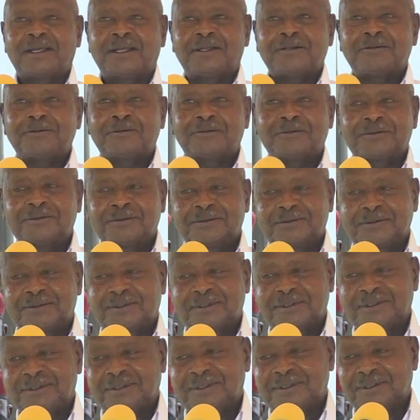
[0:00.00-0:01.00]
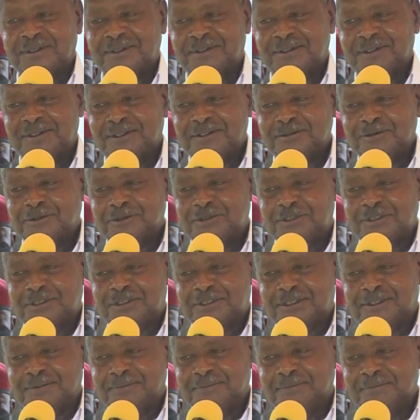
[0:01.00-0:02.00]
know the legal
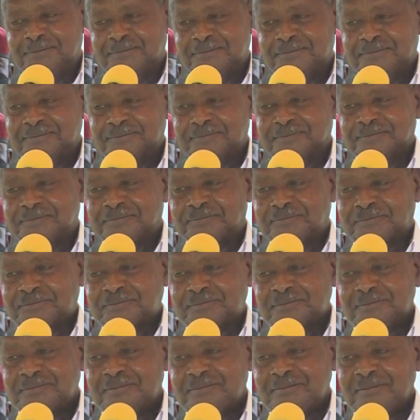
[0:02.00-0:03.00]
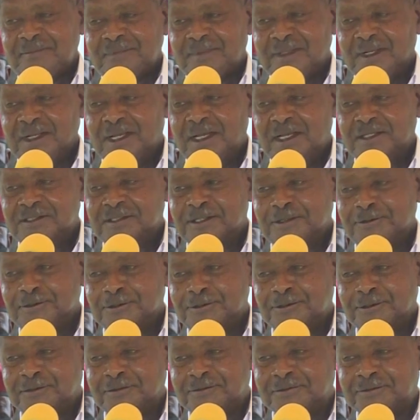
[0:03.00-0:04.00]
system has a
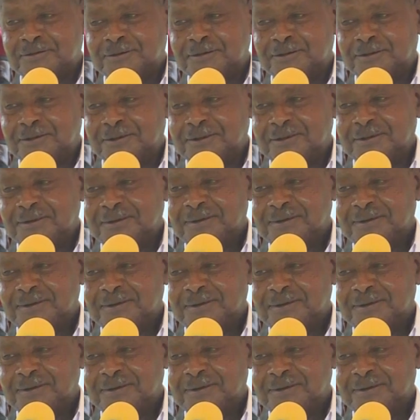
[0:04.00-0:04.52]
lot of,